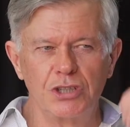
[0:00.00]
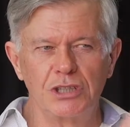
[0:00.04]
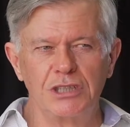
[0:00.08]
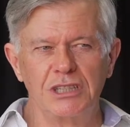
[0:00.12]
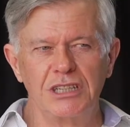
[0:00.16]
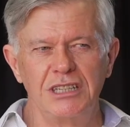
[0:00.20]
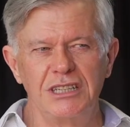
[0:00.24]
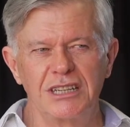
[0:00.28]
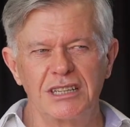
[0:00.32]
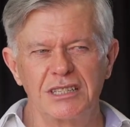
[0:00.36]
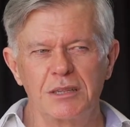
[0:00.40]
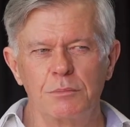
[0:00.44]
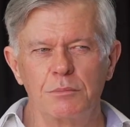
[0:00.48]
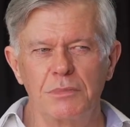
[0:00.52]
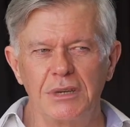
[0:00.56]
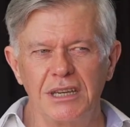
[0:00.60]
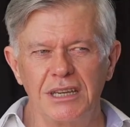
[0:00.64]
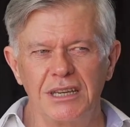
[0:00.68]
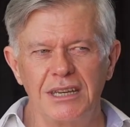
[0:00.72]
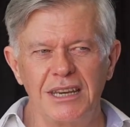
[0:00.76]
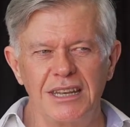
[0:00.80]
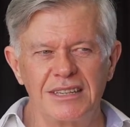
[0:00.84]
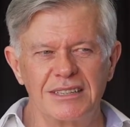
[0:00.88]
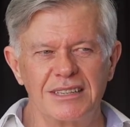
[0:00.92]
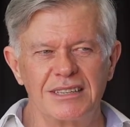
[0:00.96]
He doesn't mean
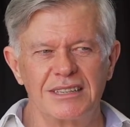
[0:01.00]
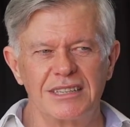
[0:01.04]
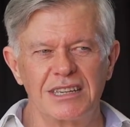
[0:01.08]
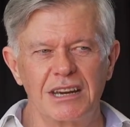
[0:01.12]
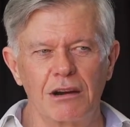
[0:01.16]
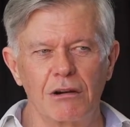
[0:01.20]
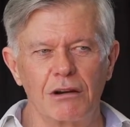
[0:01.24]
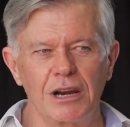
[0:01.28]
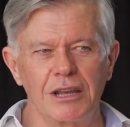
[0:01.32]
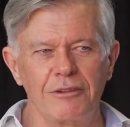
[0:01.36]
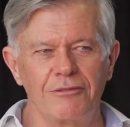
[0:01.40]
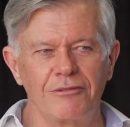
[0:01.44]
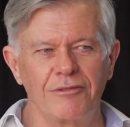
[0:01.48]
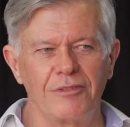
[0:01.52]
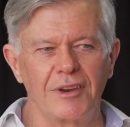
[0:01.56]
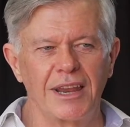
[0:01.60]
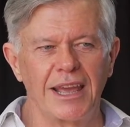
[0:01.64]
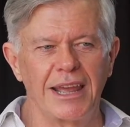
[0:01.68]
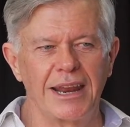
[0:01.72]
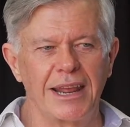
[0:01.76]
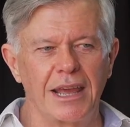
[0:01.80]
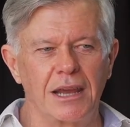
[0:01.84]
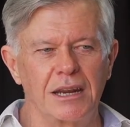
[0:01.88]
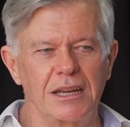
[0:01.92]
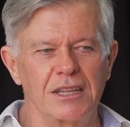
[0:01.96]
necessarily
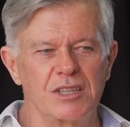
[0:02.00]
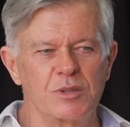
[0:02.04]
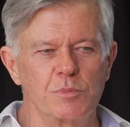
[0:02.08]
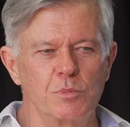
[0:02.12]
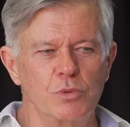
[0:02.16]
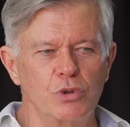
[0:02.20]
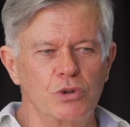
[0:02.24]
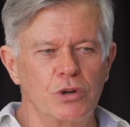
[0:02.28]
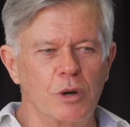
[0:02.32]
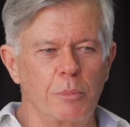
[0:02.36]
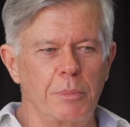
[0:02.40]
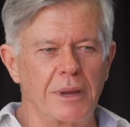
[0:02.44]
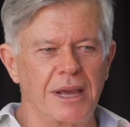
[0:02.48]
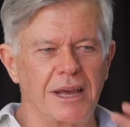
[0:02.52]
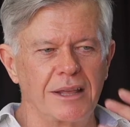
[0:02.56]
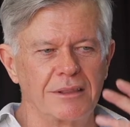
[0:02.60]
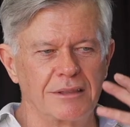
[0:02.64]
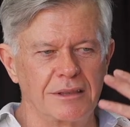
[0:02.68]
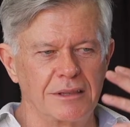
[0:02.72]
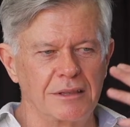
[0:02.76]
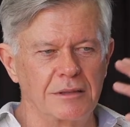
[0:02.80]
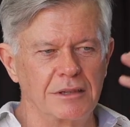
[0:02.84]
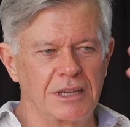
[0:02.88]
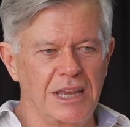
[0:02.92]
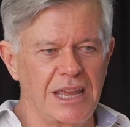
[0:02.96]
flat out, it's more about
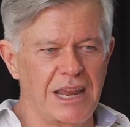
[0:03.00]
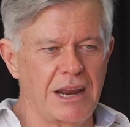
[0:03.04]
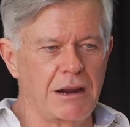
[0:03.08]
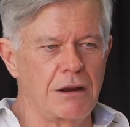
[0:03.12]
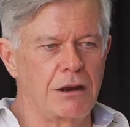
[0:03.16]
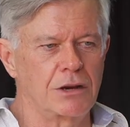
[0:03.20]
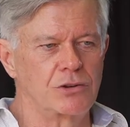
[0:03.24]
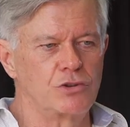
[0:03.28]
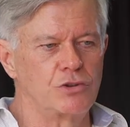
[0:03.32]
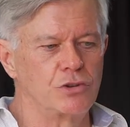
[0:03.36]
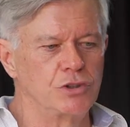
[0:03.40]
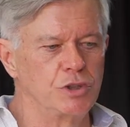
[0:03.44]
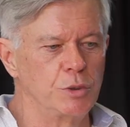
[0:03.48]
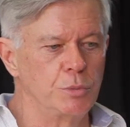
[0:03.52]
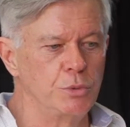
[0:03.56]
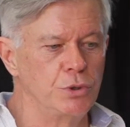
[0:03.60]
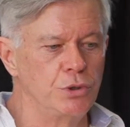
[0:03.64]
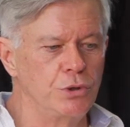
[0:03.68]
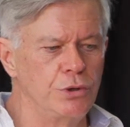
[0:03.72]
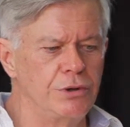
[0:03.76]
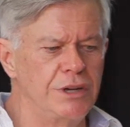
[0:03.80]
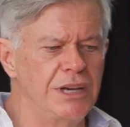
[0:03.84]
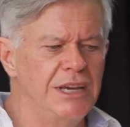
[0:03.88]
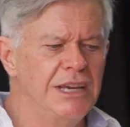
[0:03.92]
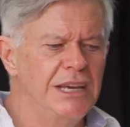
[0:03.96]
the character and the
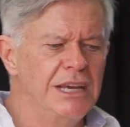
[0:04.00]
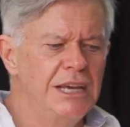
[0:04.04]
mood.